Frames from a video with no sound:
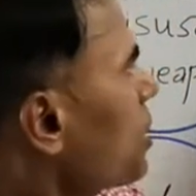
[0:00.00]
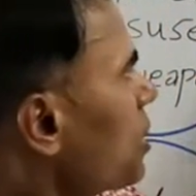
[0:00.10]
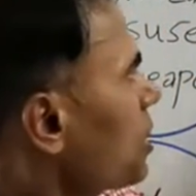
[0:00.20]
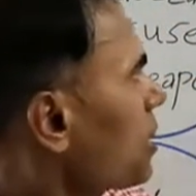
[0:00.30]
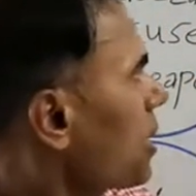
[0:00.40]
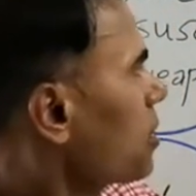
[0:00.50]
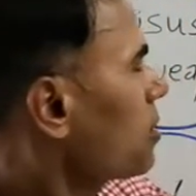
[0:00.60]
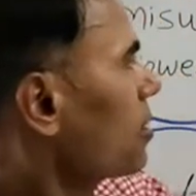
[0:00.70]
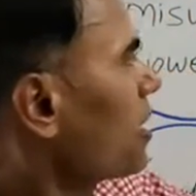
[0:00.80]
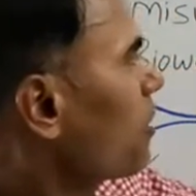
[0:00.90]
the
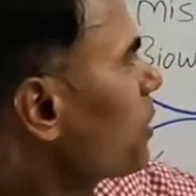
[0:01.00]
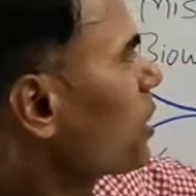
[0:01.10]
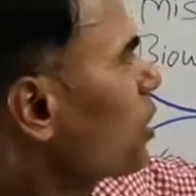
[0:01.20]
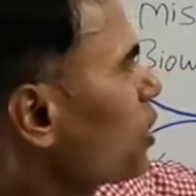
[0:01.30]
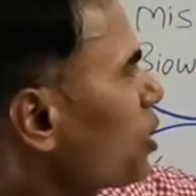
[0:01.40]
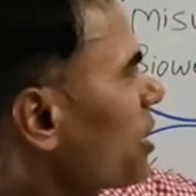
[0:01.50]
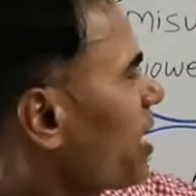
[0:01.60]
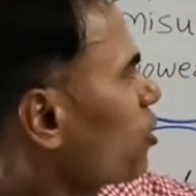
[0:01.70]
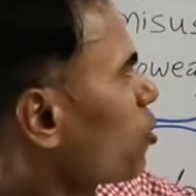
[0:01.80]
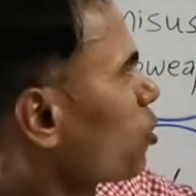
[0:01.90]
diseases, emerging
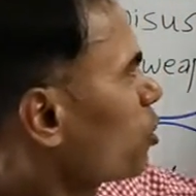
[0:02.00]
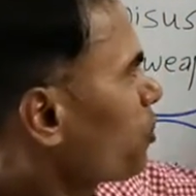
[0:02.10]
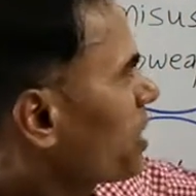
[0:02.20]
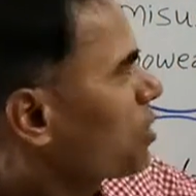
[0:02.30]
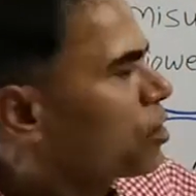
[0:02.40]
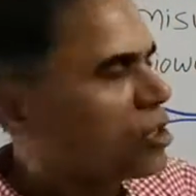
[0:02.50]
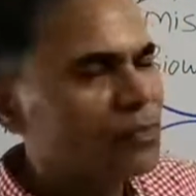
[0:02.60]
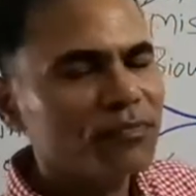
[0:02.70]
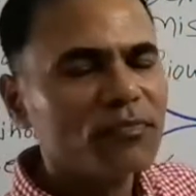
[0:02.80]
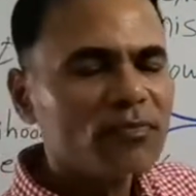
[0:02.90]
threats. So this one
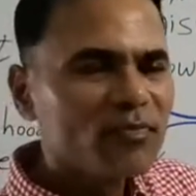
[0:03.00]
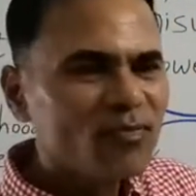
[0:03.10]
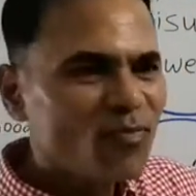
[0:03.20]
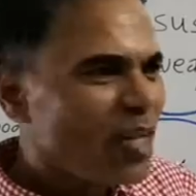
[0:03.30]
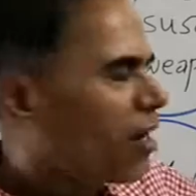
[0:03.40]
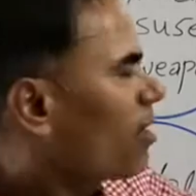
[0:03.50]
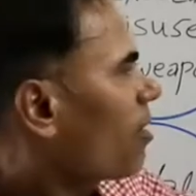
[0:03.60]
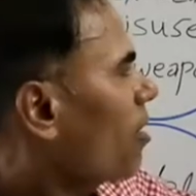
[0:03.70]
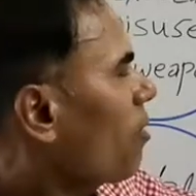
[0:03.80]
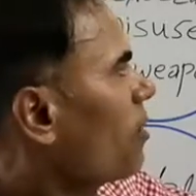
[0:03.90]
is
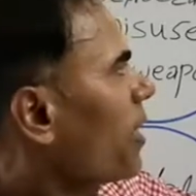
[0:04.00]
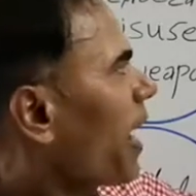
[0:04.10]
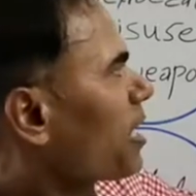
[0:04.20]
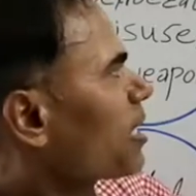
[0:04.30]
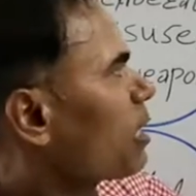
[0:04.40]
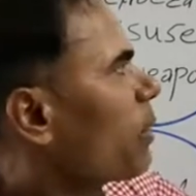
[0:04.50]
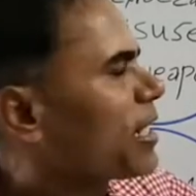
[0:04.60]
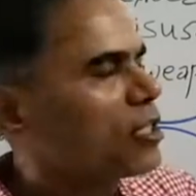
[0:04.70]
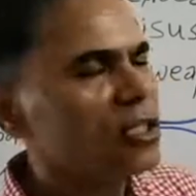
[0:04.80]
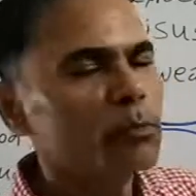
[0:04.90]
handled
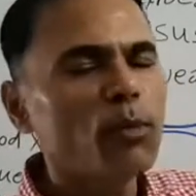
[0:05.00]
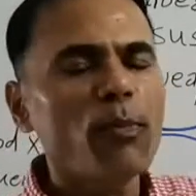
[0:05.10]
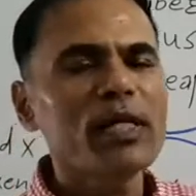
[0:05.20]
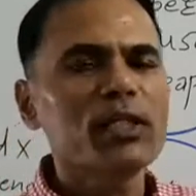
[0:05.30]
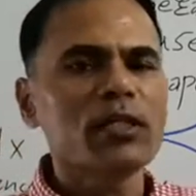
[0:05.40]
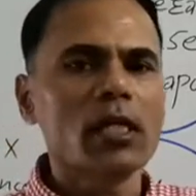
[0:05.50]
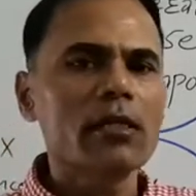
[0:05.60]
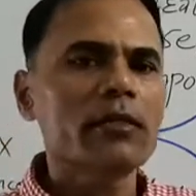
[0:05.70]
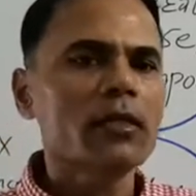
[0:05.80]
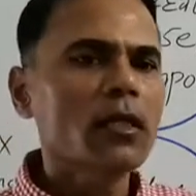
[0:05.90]
by the
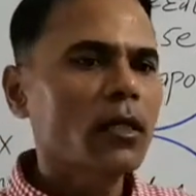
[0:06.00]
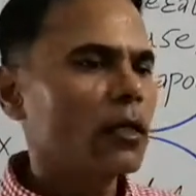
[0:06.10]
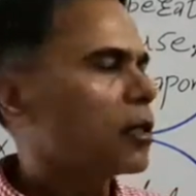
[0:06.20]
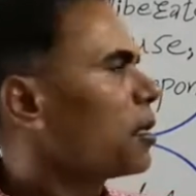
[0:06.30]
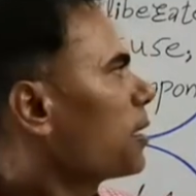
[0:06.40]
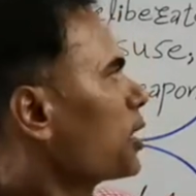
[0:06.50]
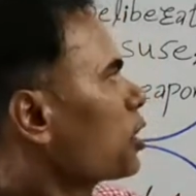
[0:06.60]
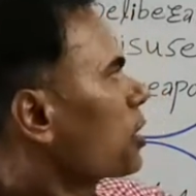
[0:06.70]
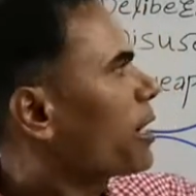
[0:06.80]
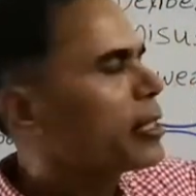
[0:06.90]
professionals
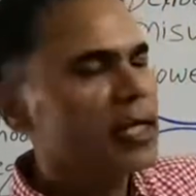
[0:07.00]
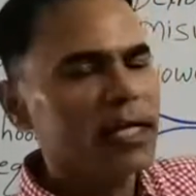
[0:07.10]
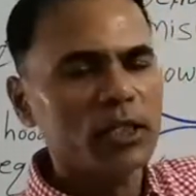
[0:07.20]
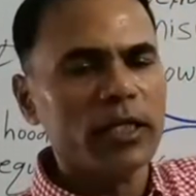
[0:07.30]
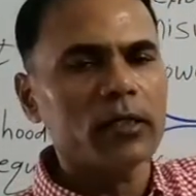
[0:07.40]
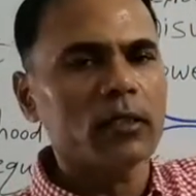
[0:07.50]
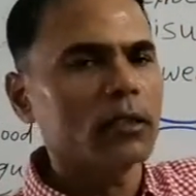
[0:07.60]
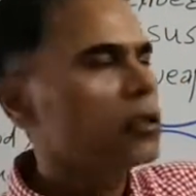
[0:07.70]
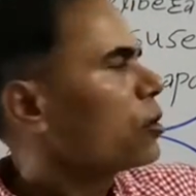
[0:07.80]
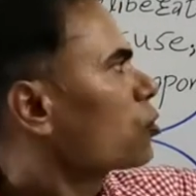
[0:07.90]
in the healthcare
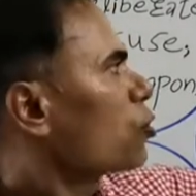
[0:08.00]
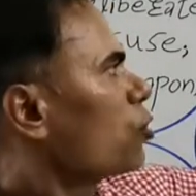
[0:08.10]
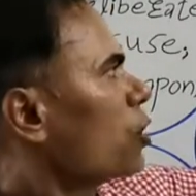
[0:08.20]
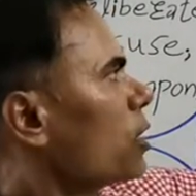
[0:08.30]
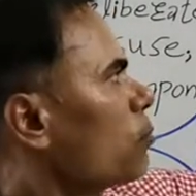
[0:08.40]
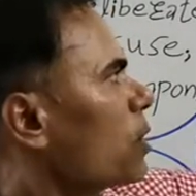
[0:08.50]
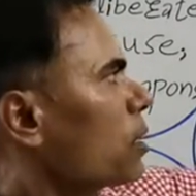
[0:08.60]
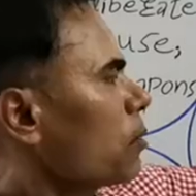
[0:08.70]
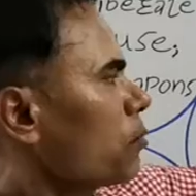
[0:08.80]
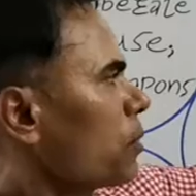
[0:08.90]
sector.
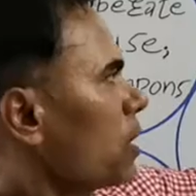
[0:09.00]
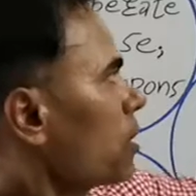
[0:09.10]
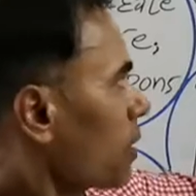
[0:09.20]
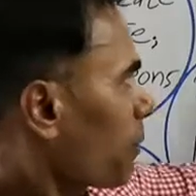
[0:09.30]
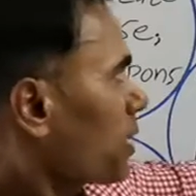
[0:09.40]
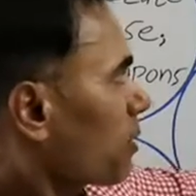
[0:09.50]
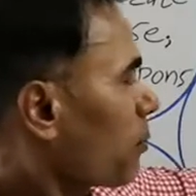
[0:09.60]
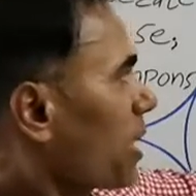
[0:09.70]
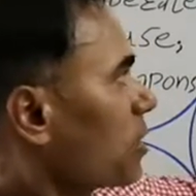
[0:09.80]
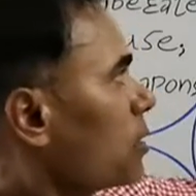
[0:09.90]
So I
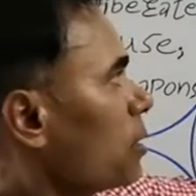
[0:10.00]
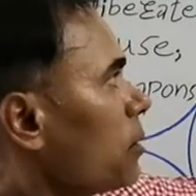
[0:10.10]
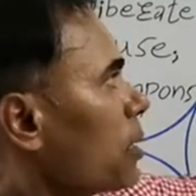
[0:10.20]
mean by the